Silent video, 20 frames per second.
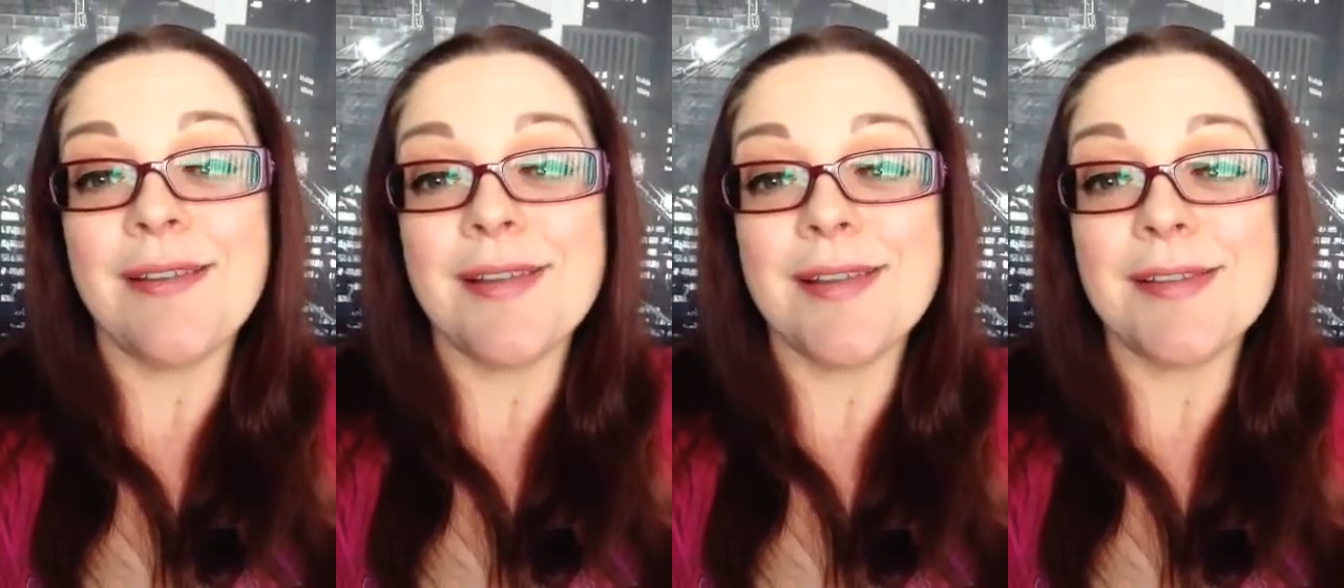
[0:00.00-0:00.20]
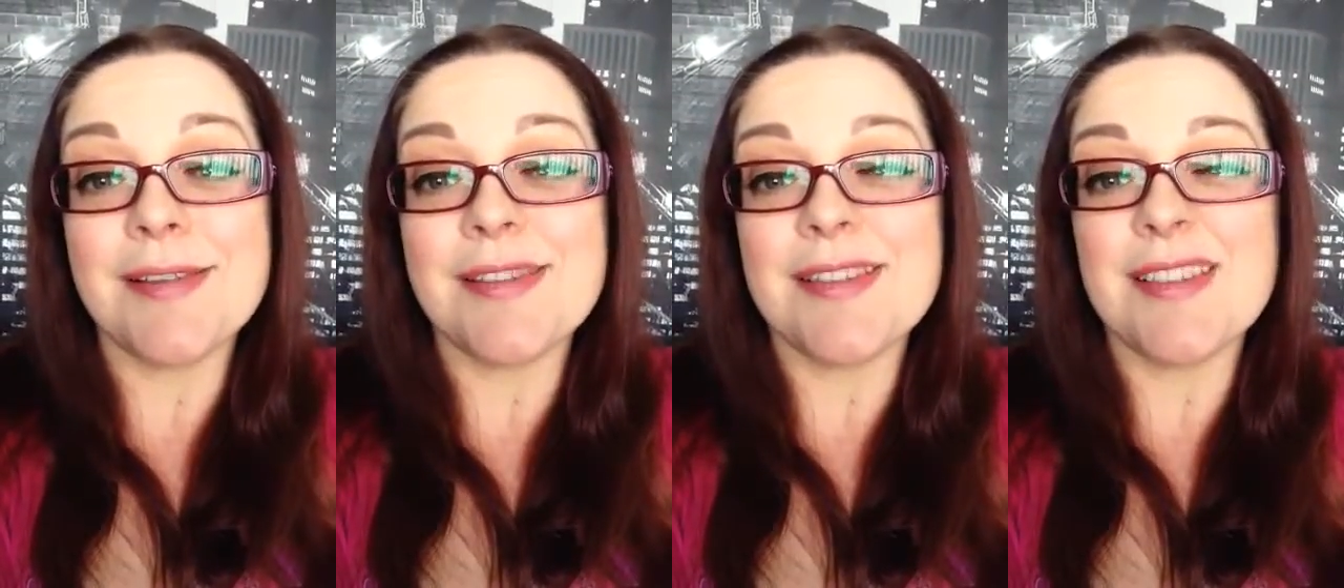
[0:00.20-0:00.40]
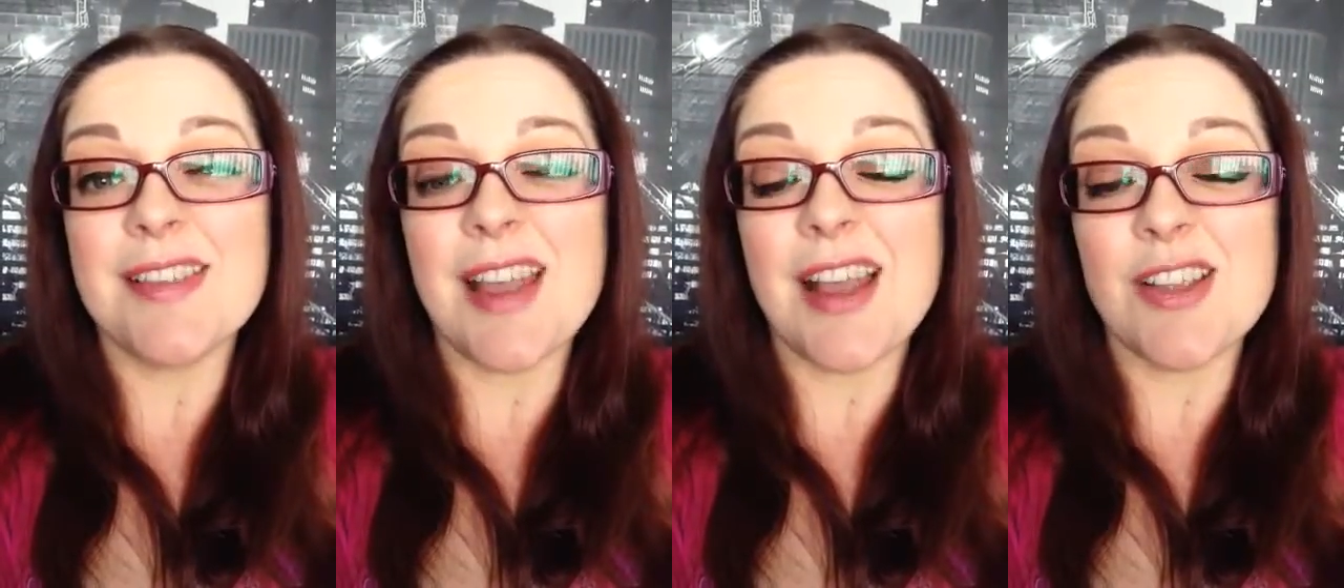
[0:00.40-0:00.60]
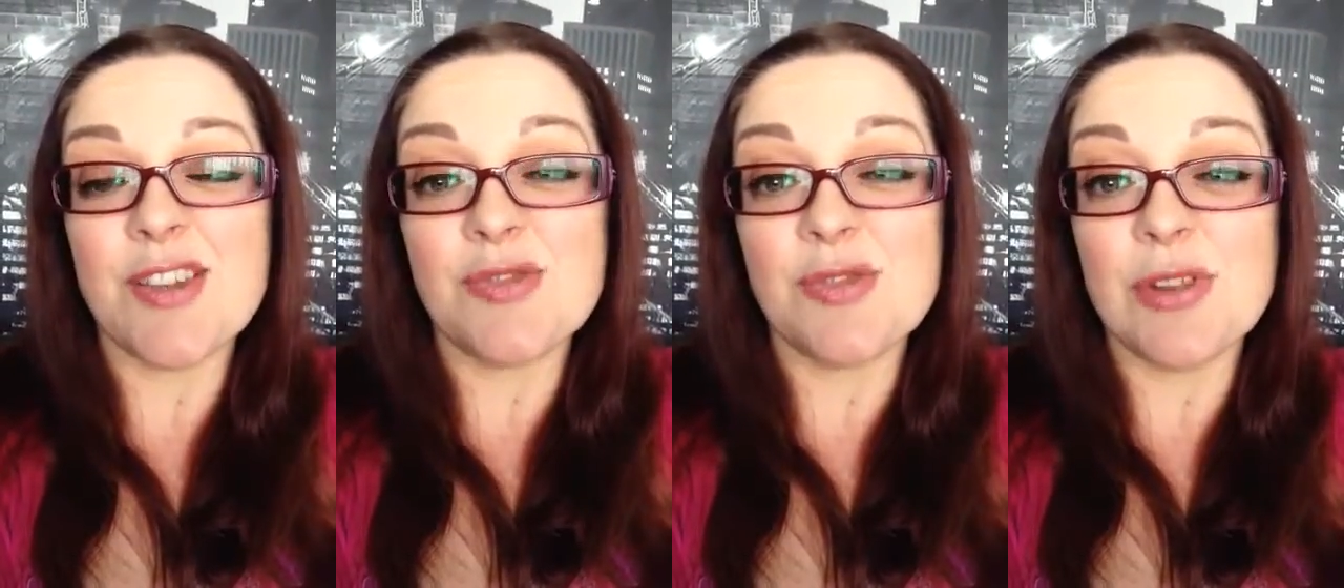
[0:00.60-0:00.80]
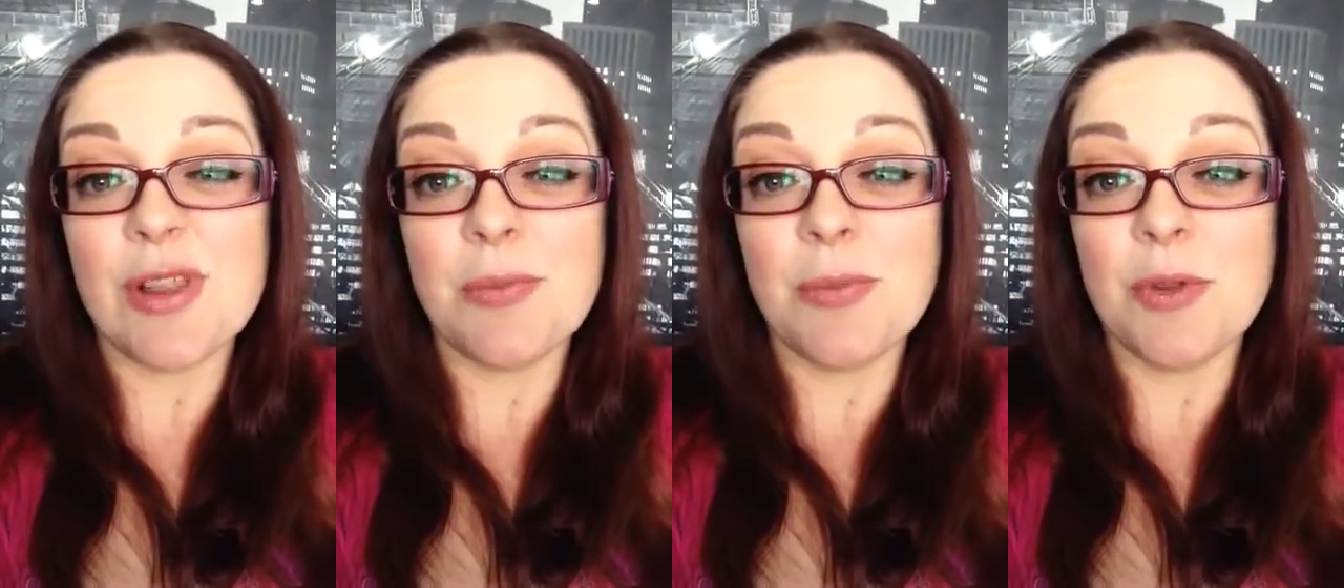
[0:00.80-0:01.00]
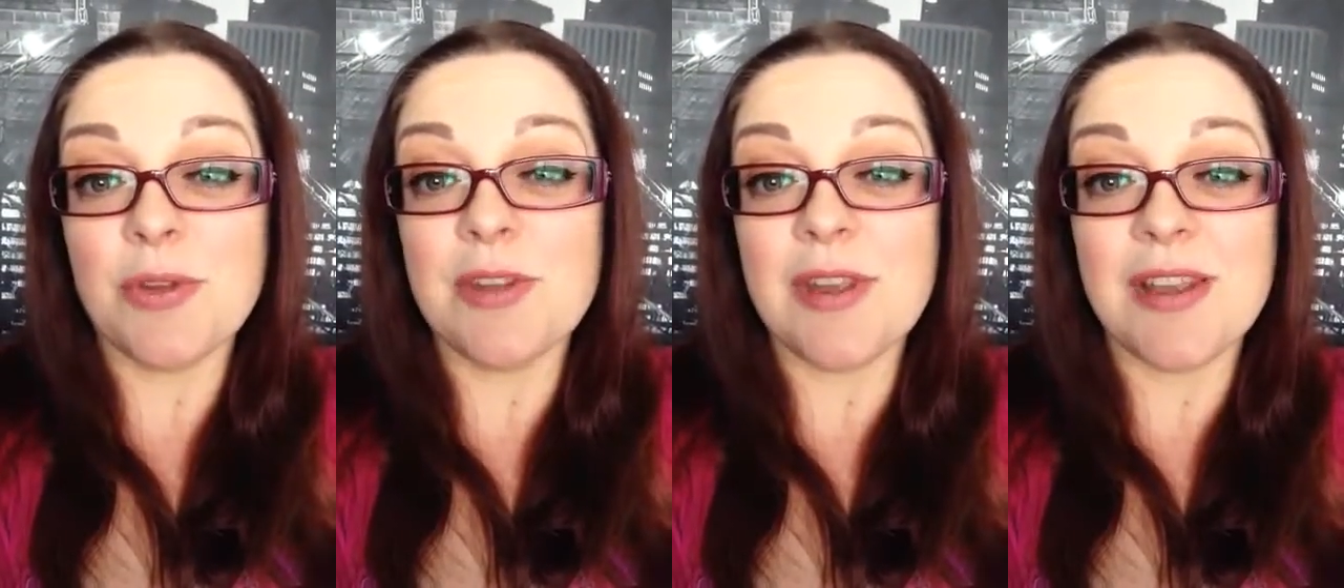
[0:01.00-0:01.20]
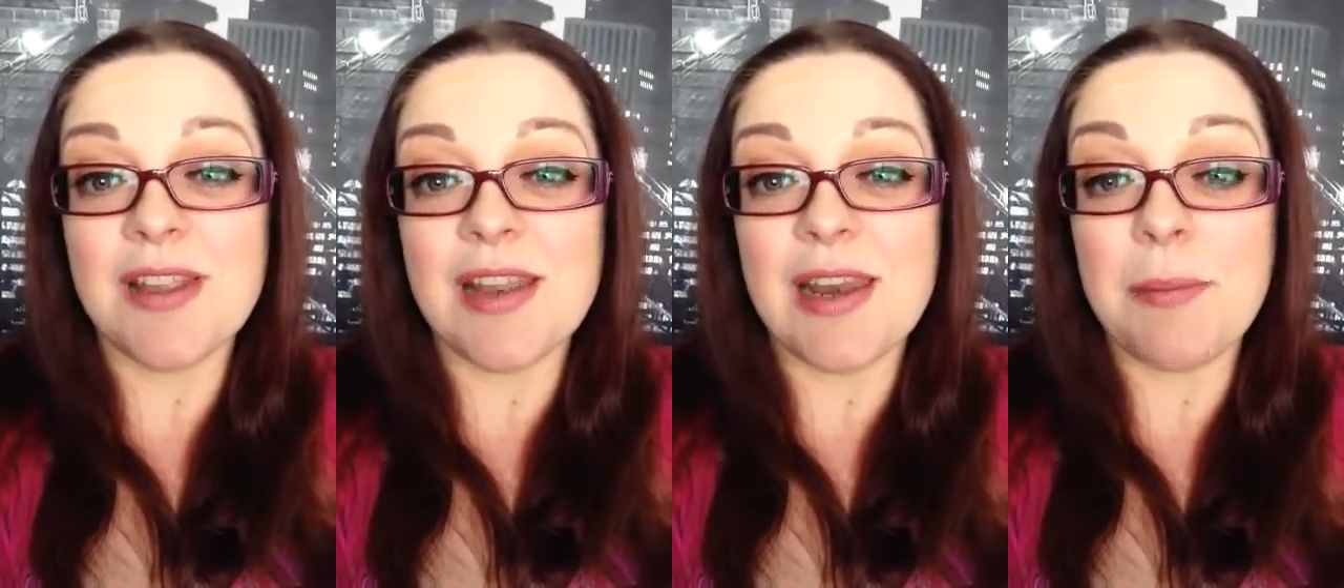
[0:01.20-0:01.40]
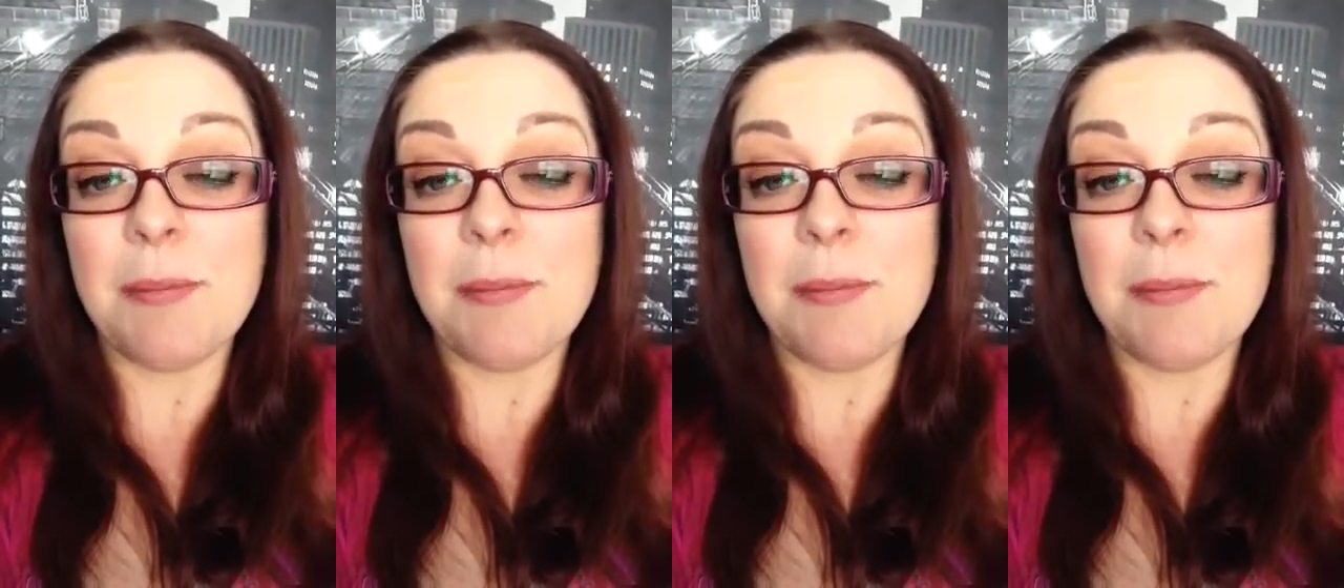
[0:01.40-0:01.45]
At least it's natural. I'm not taking